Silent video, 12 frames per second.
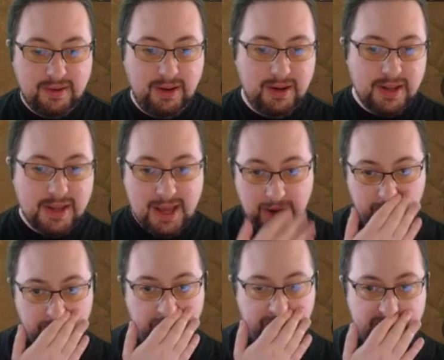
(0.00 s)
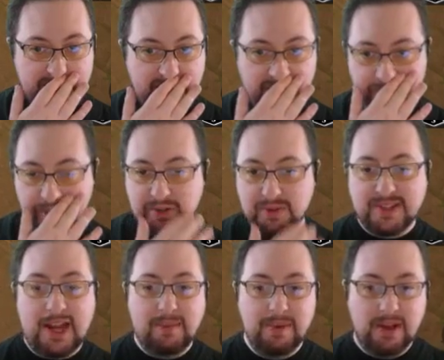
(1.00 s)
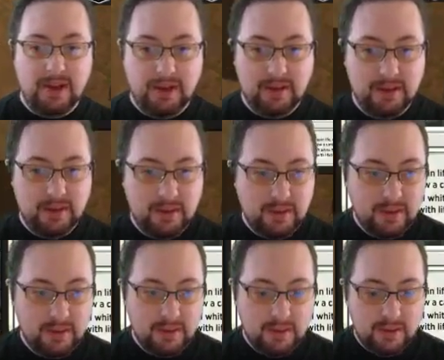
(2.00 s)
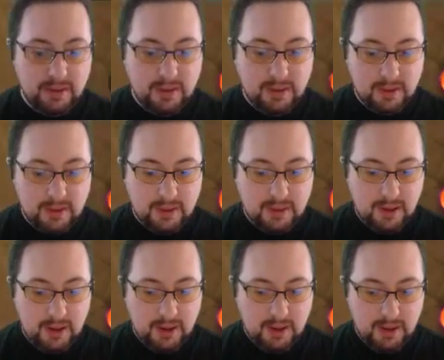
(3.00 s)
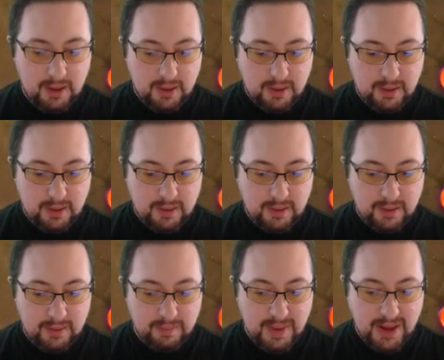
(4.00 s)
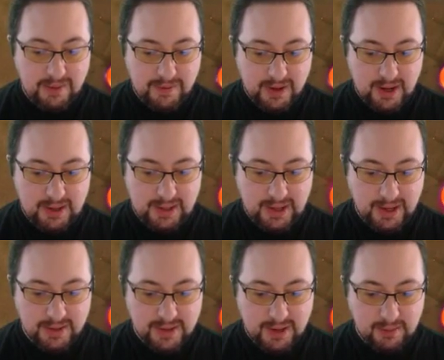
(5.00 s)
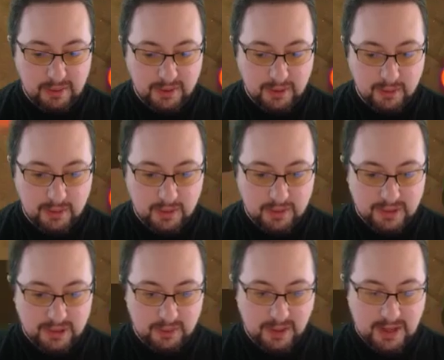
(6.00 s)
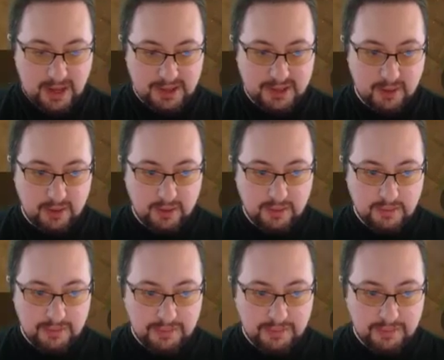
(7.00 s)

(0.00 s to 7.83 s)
And he can't afford to attack me yet. Man, if I got land, that would have been cool. So we can cast Sorin.